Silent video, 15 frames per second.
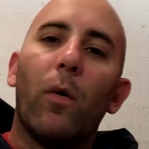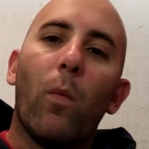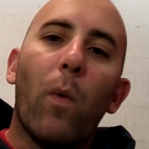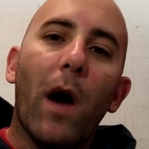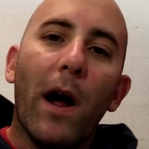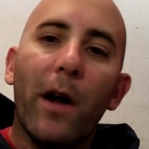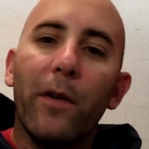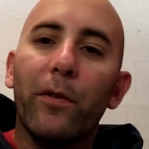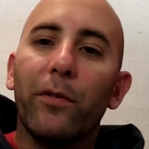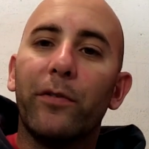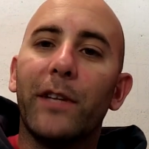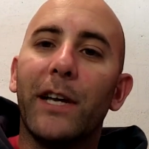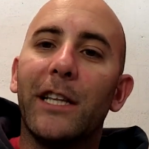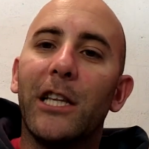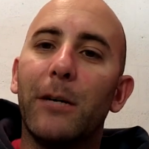Wire
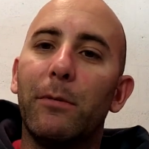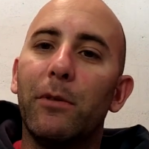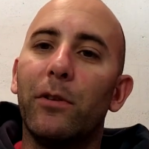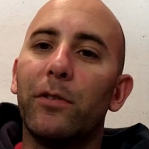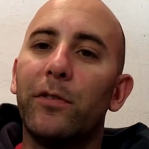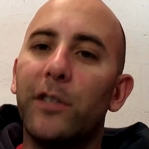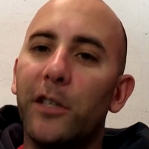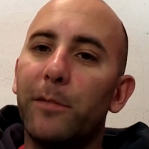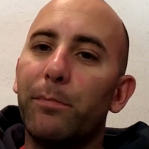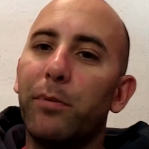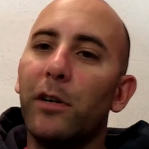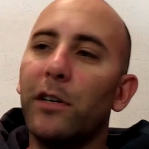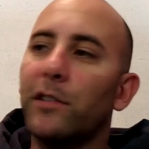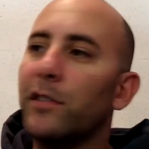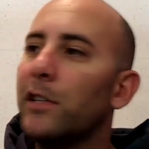those 9006
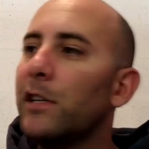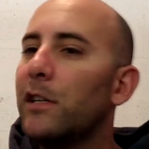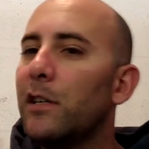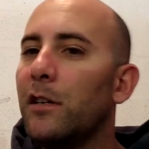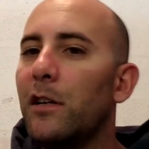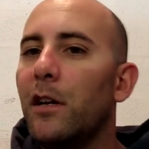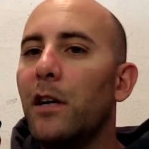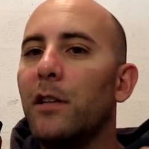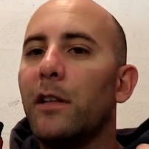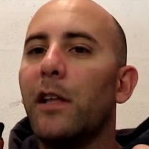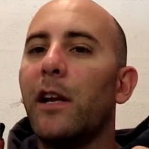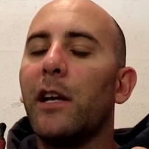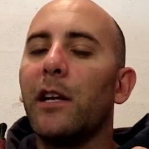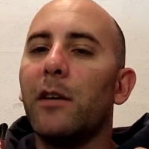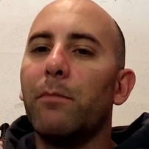plugs in.
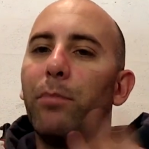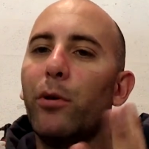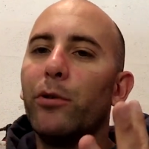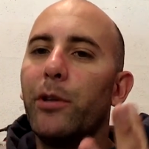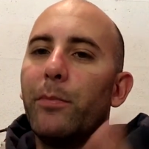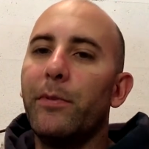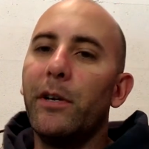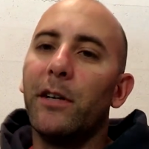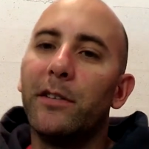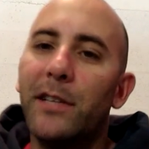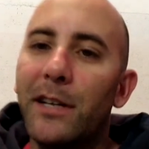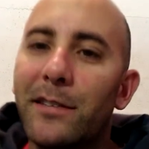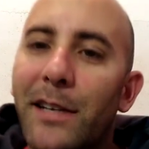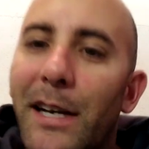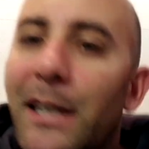Then I can bolt up the
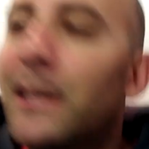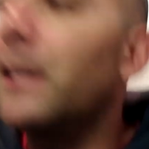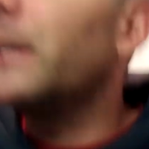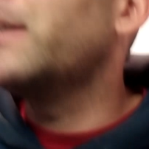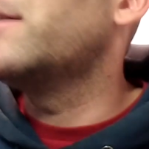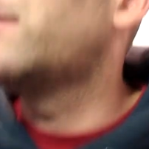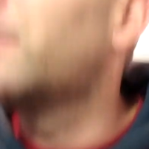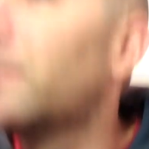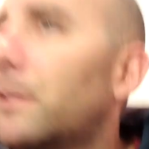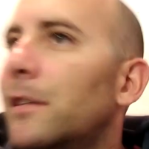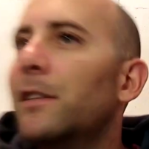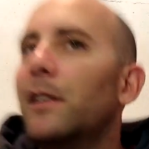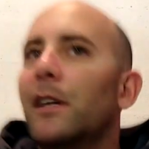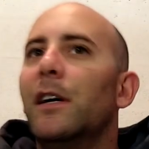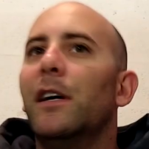Altezza headlights.